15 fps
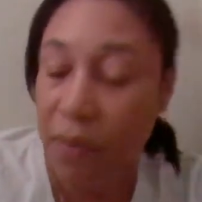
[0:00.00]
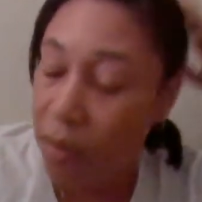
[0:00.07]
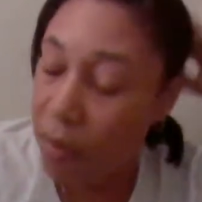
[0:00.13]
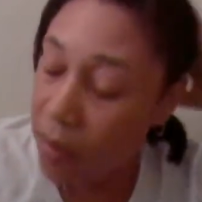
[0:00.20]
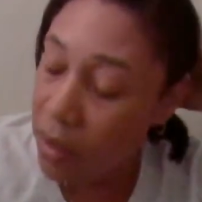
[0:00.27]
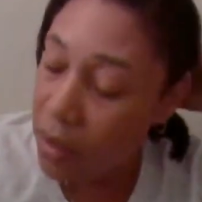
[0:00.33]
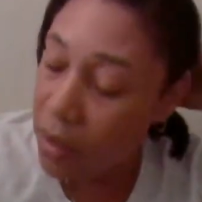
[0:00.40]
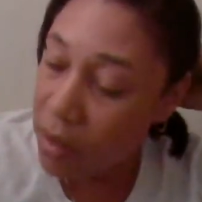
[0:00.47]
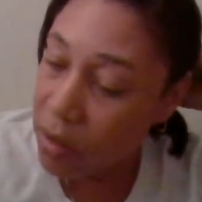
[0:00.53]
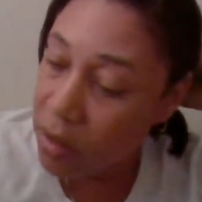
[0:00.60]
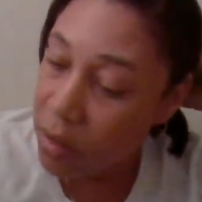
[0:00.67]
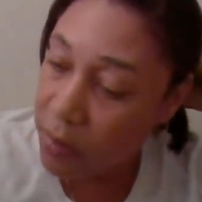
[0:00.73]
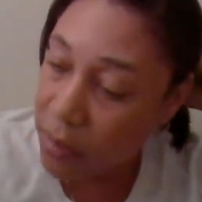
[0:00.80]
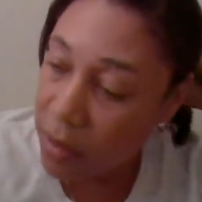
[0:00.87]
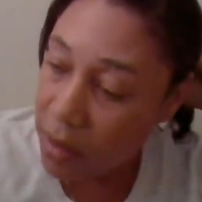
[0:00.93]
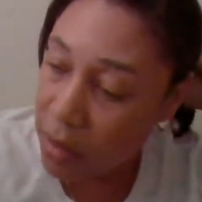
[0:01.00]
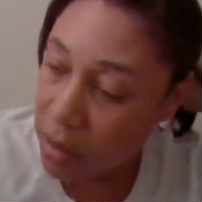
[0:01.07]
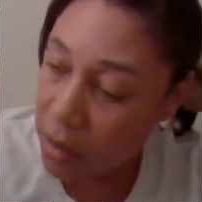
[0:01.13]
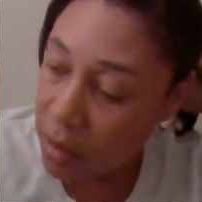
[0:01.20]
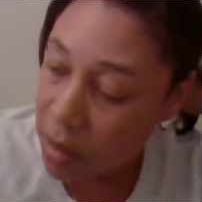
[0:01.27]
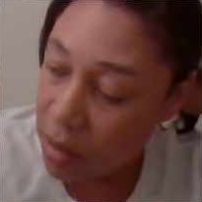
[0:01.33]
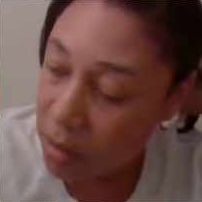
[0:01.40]
All right, let's just put it like
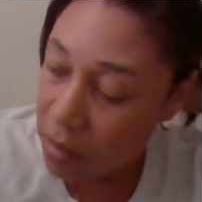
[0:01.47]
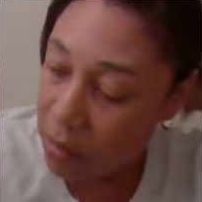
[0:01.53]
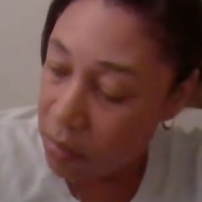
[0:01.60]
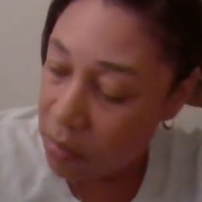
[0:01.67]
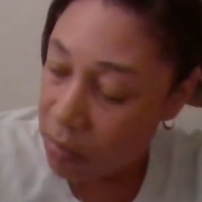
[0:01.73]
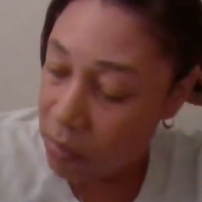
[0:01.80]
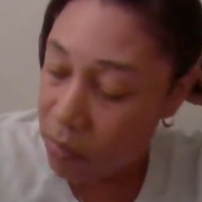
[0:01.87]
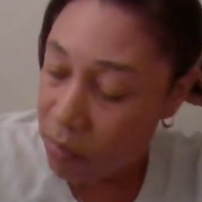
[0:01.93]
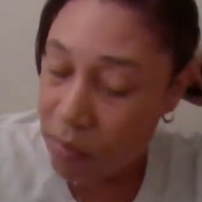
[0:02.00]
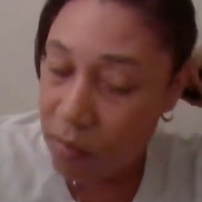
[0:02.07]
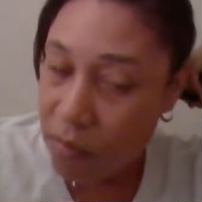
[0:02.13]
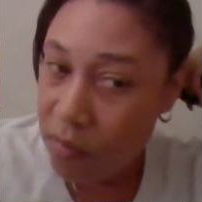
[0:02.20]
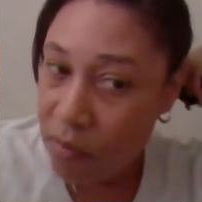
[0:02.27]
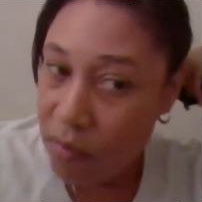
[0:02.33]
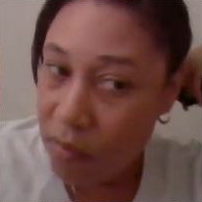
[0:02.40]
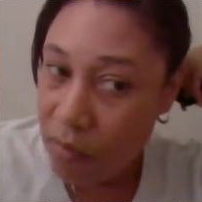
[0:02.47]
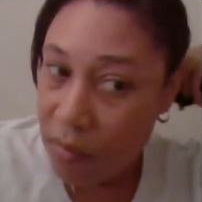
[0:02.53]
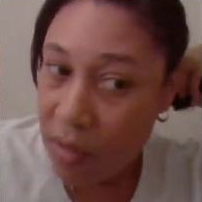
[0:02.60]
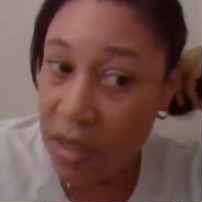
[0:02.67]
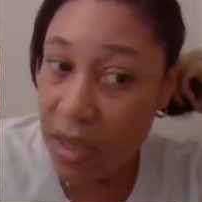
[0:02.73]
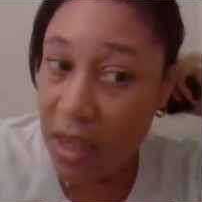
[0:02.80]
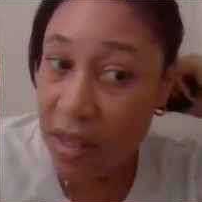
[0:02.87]
that.
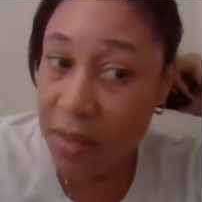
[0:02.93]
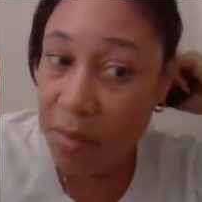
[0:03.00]
And that's